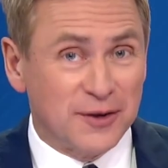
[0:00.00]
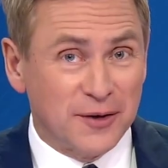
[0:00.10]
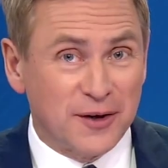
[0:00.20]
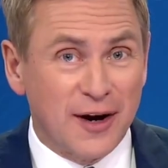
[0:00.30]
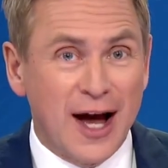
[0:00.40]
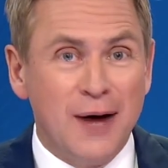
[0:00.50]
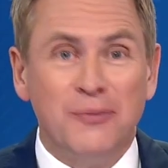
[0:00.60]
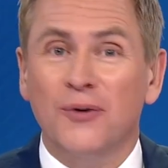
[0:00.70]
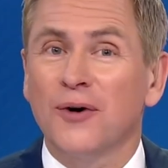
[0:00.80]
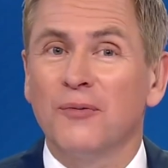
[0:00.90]
our app
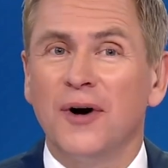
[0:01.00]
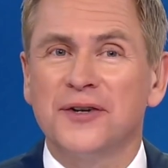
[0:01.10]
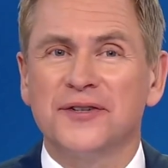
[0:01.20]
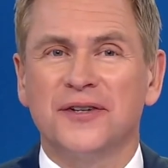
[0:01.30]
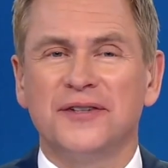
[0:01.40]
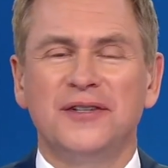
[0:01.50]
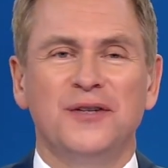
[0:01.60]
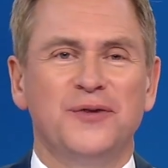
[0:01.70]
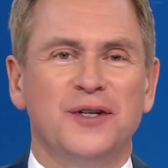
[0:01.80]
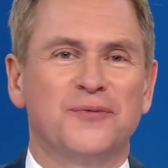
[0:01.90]
or watch us on
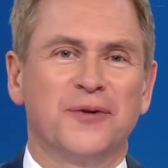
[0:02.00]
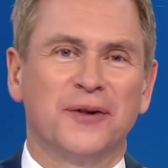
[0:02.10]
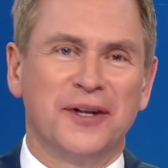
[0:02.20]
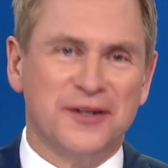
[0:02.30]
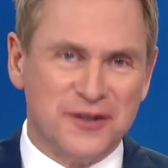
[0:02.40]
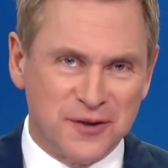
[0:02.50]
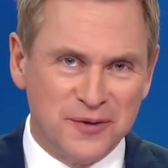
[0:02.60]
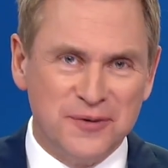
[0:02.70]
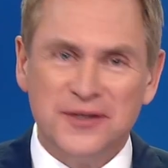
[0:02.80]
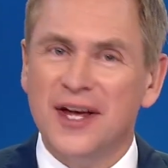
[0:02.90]
TV for the latest
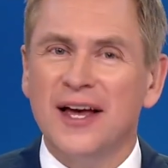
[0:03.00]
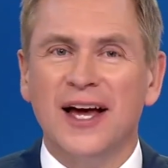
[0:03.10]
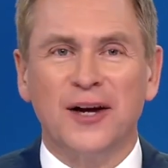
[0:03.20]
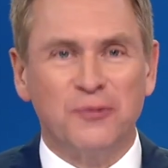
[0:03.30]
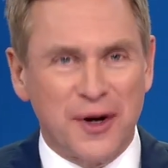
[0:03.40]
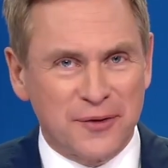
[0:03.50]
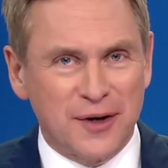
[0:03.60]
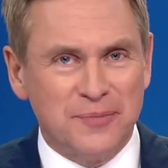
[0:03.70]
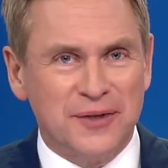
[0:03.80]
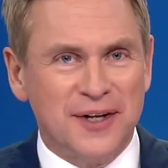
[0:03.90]
news and weather
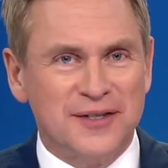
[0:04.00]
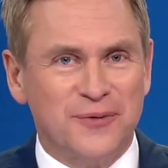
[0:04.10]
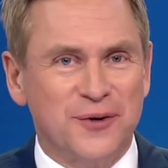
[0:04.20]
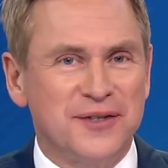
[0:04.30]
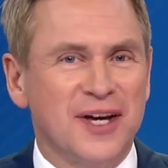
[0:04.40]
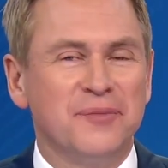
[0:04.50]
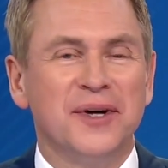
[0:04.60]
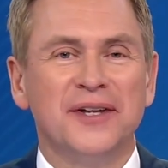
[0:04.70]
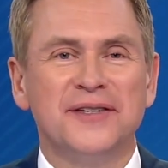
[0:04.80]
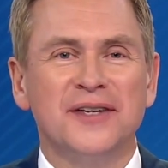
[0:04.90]
updates every 10
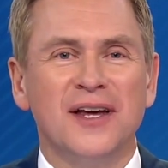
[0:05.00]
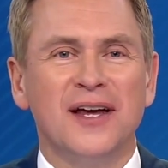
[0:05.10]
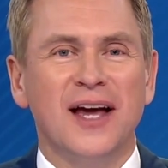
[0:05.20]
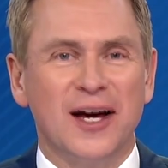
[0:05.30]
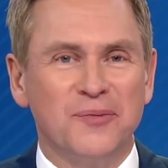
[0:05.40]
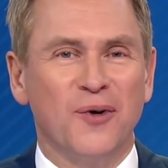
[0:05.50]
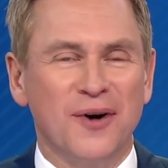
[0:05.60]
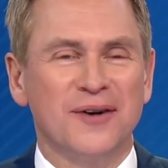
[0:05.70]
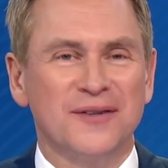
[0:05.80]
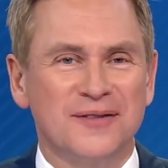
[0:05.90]
minutes and more.
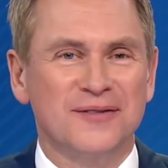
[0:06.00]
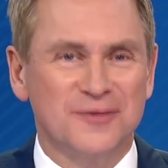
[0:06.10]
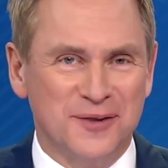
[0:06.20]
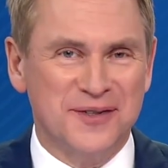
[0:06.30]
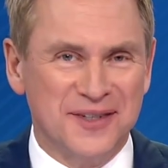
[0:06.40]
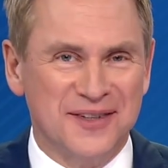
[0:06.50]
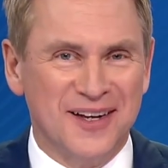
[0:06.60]
We'll see you then.